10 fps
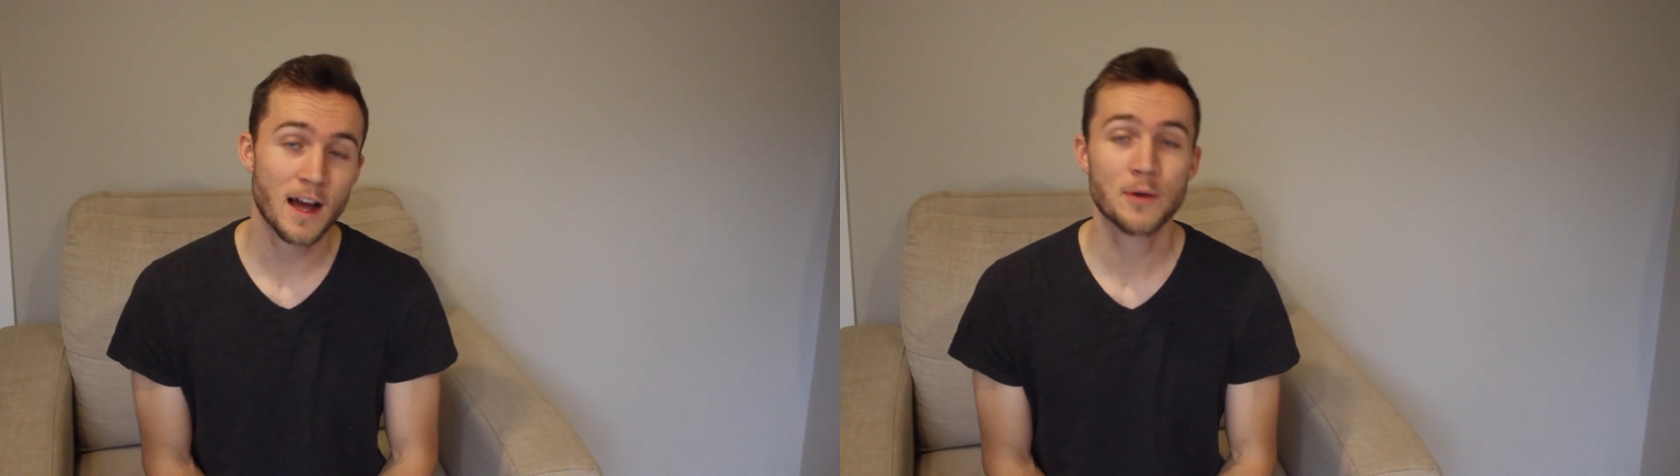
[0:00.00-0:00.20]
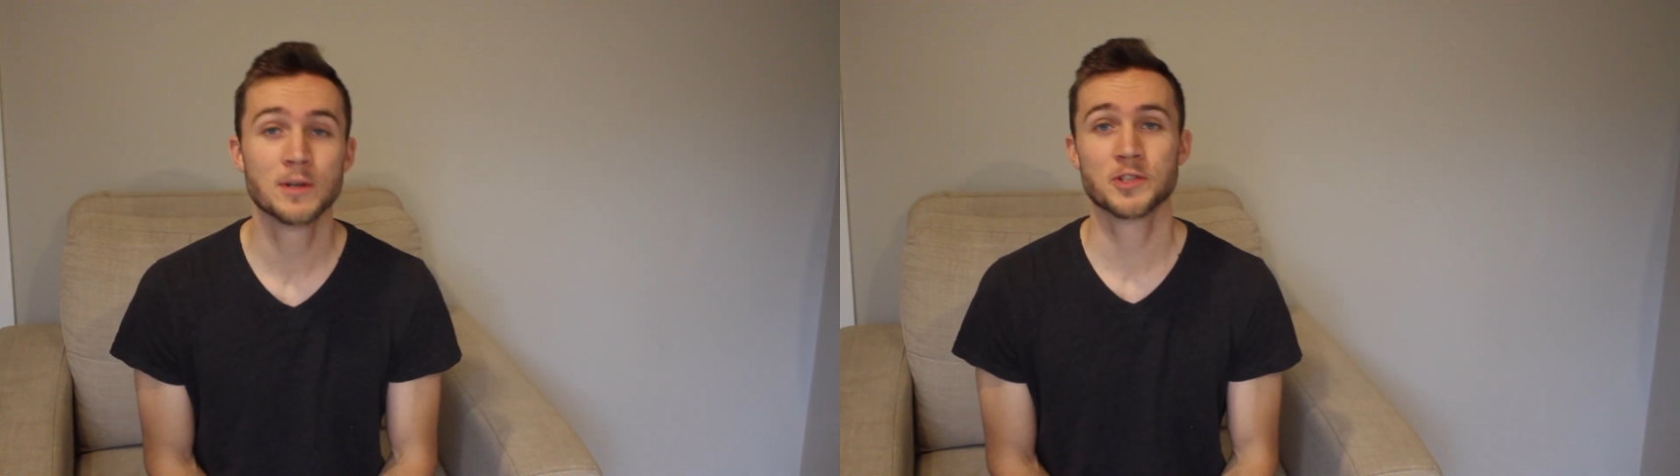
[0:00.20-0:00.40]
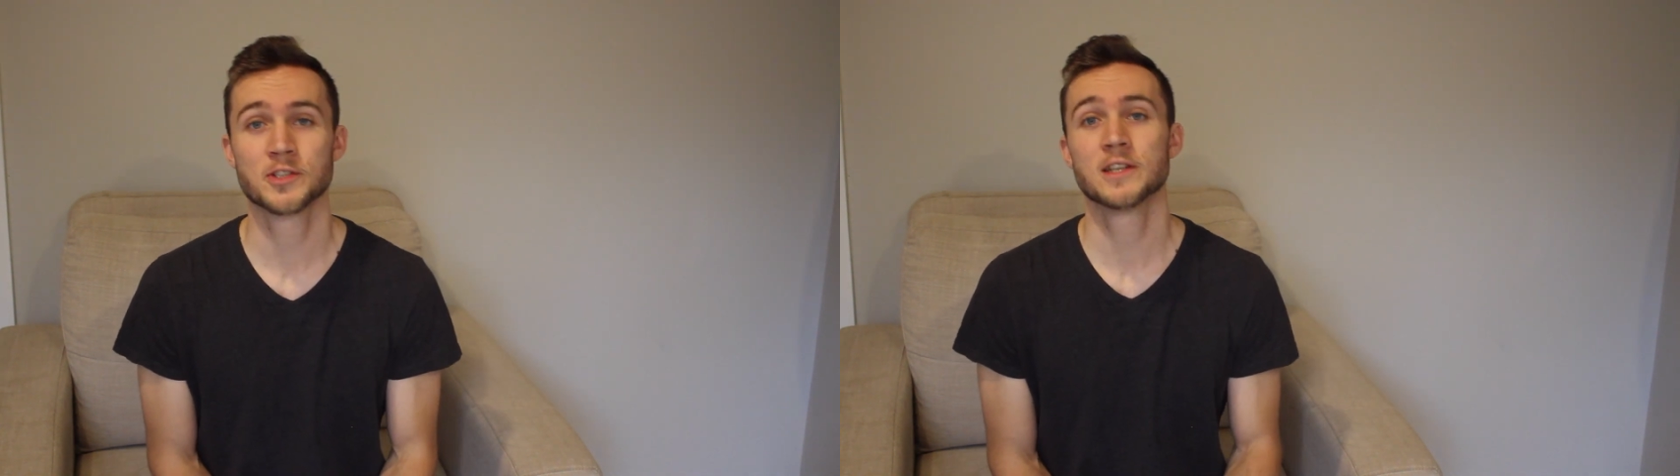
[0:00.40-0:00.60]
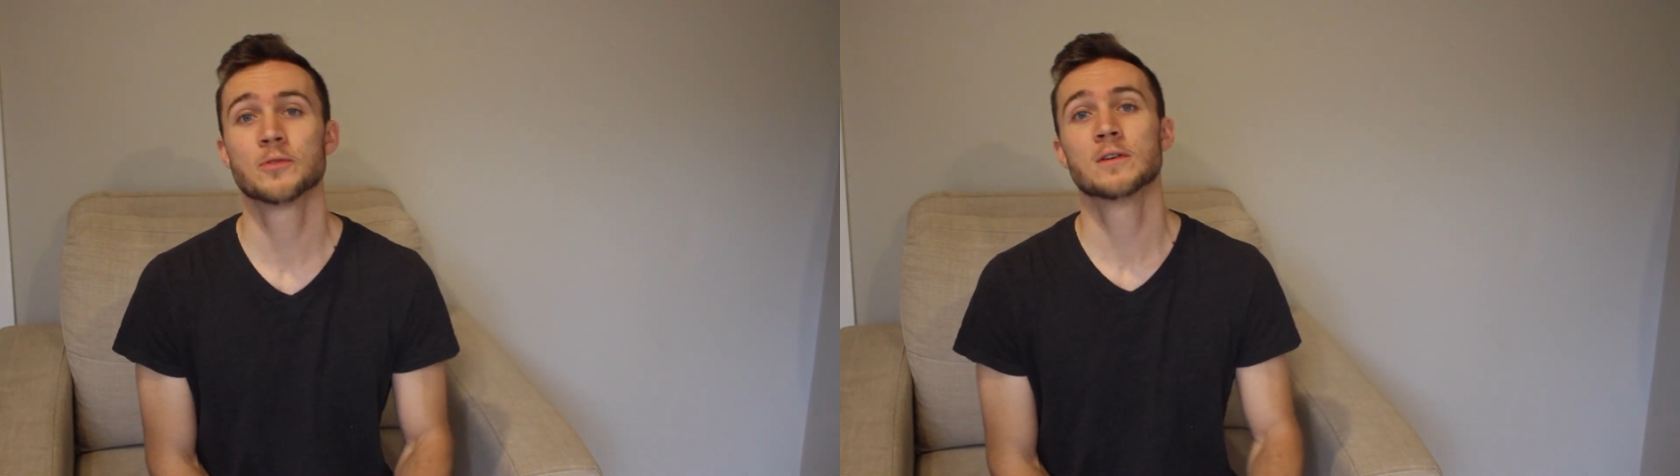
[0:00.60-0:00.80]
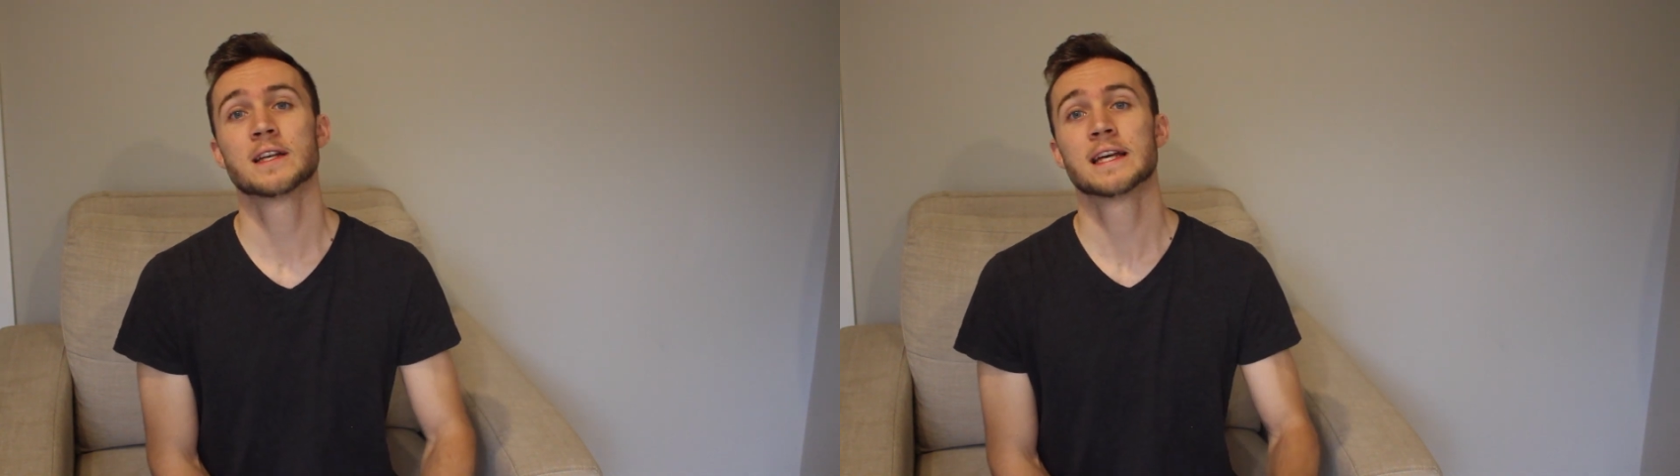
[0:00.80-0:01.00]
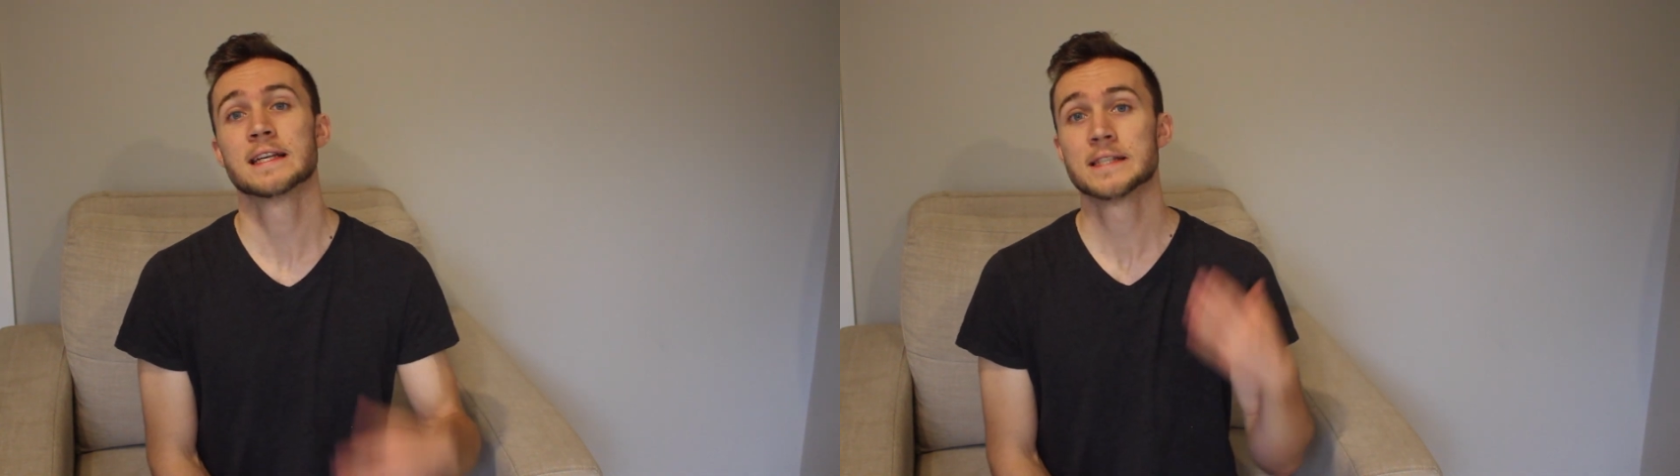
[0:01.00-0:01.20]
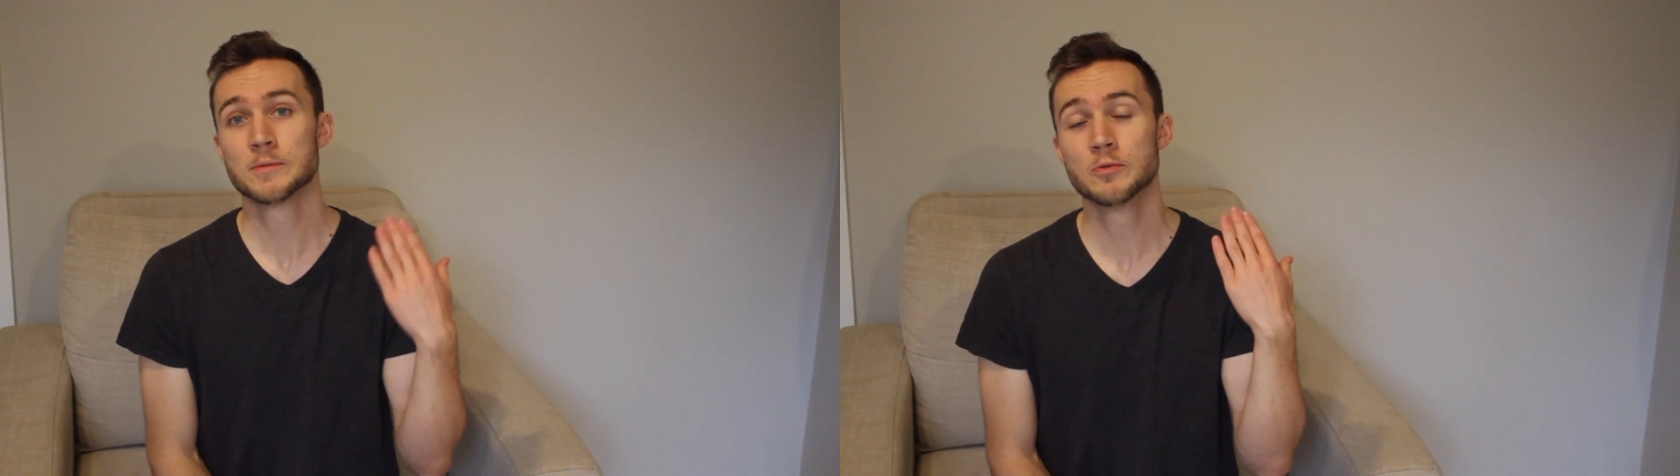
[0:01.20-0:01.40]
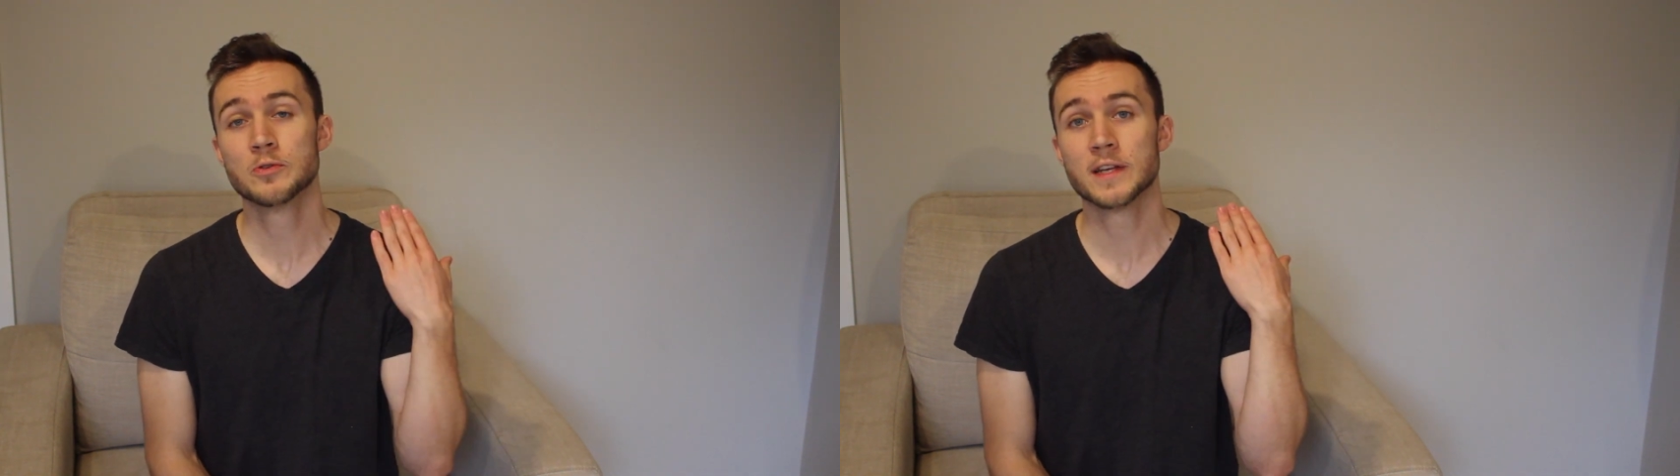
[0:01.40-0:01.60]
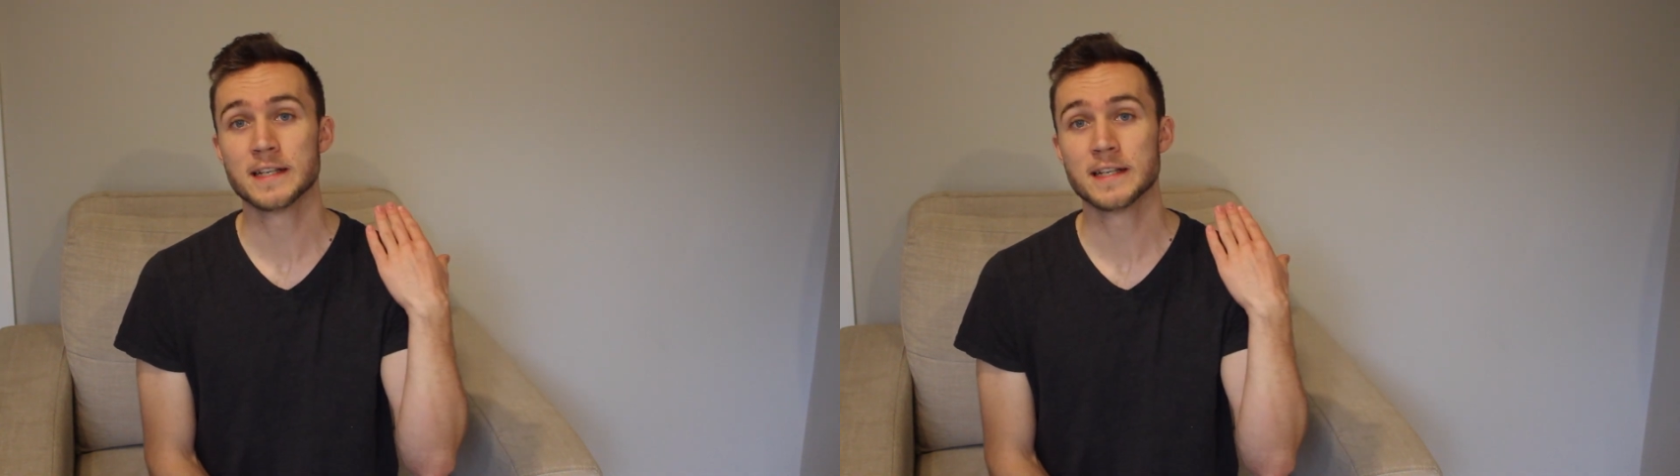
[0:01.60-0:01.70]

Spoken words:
I wish Saquon a smooth